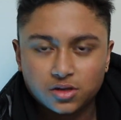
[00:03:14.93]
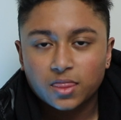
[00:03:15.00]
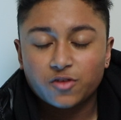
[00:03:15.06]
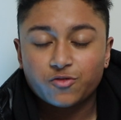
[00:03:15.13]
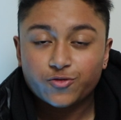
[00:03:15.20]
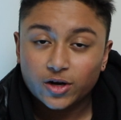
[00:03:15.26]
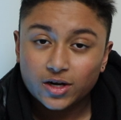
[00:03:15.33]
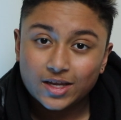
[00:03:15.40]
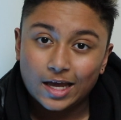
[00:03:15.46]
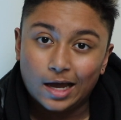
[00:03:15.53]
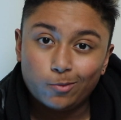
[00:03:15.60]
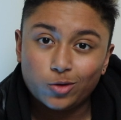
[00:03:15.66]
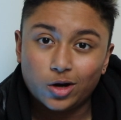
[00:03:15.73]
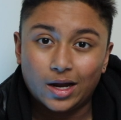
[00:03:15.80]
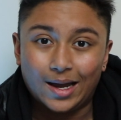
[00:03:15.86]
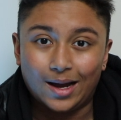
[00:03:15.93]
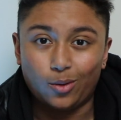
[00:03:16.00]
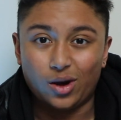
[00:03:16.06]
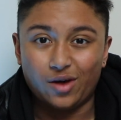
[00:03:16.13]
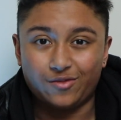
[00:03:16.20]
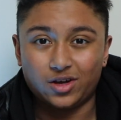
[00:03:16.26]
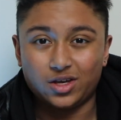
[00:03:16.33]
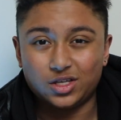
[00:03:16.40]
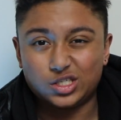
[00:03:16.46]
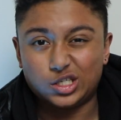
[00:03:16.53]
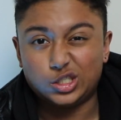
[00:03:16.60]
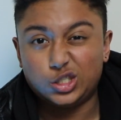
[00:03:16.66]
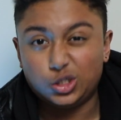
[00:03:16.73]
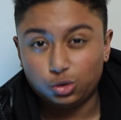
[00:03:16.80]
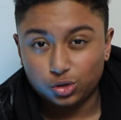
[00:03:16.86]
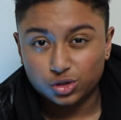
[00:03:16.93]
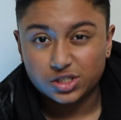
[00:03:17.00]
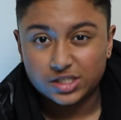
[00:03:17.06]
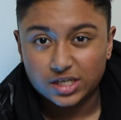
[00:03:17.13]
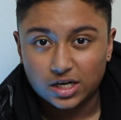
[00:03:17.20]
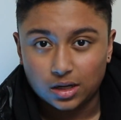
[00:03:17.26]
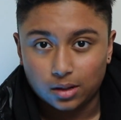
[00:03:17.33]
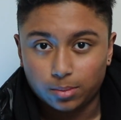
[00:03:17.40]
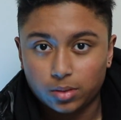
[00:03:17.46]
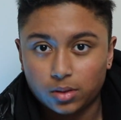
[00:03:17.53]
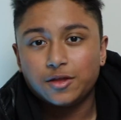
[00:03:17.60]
The front camera, however, is a dual setup.